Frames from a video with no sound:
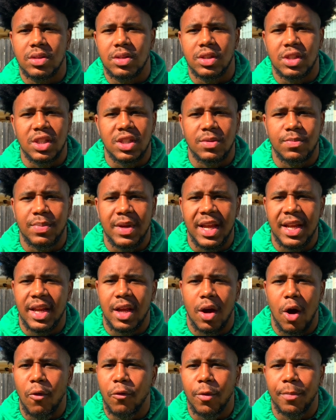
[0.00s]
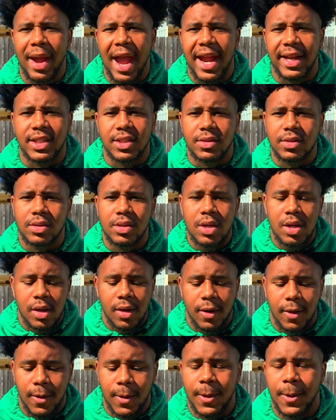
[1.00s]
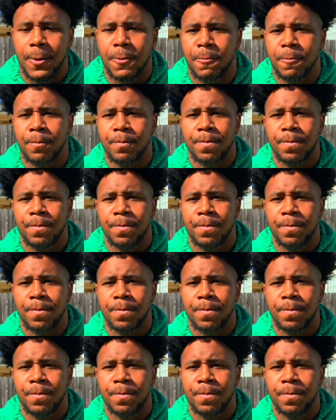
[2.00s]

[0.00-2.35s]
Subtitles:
just being it overpacked. Um,